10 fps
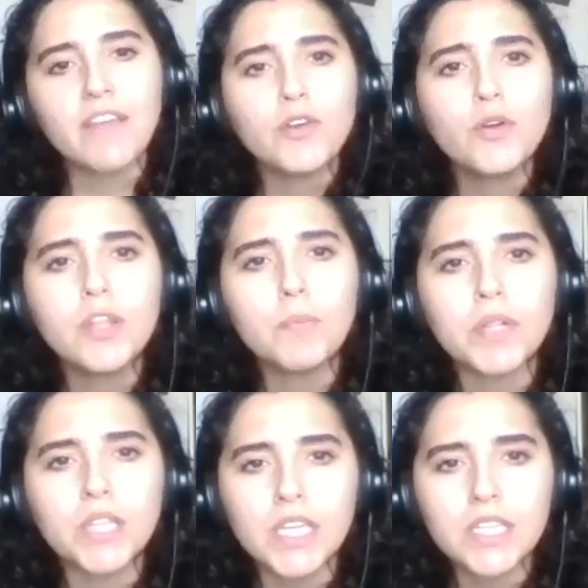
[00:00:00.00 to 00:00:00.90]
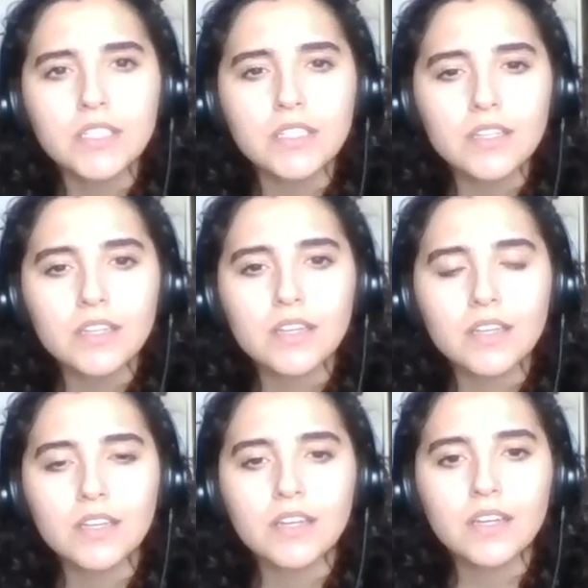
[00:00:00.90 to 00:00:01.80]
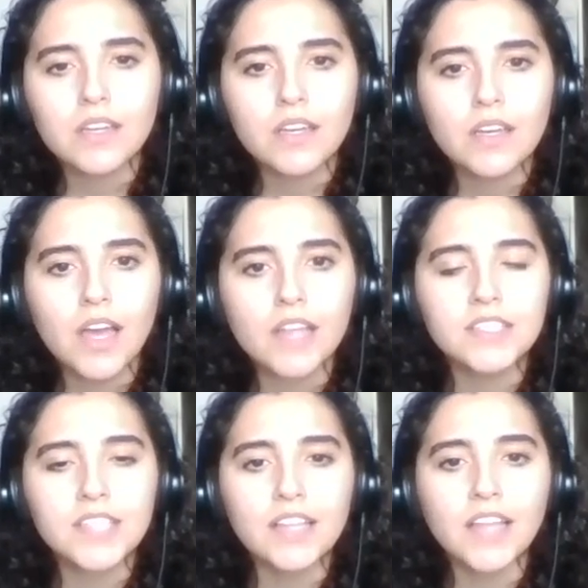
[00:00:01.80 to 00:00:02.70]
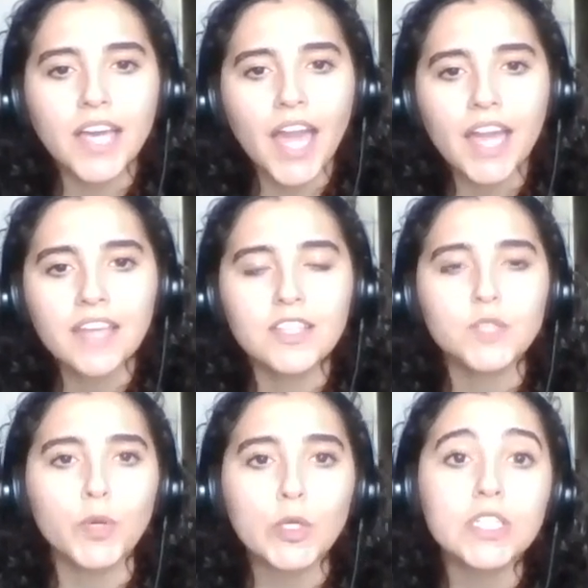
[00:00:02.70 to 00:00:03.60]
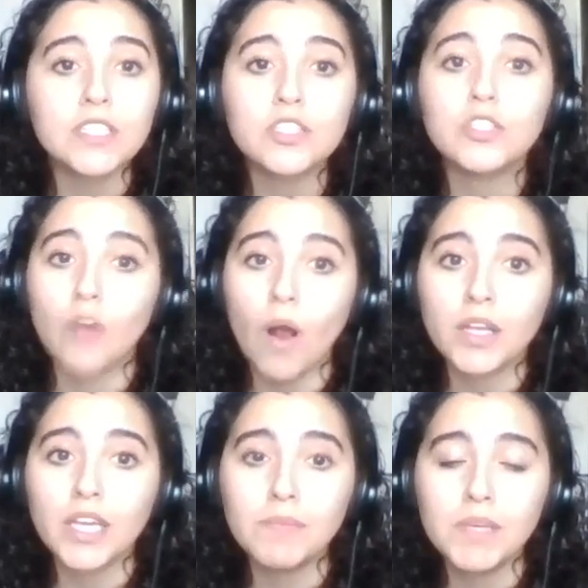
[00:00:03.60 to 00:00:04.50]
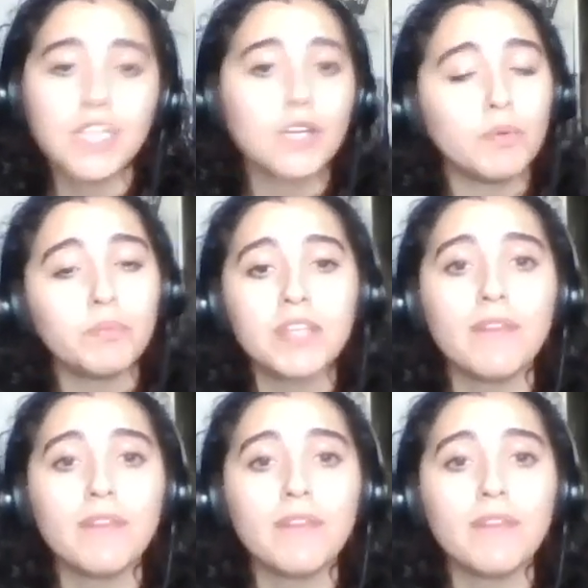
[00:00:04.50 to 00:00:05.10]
go to the police and say like, "Hey, this person's stalking me. Can we please have a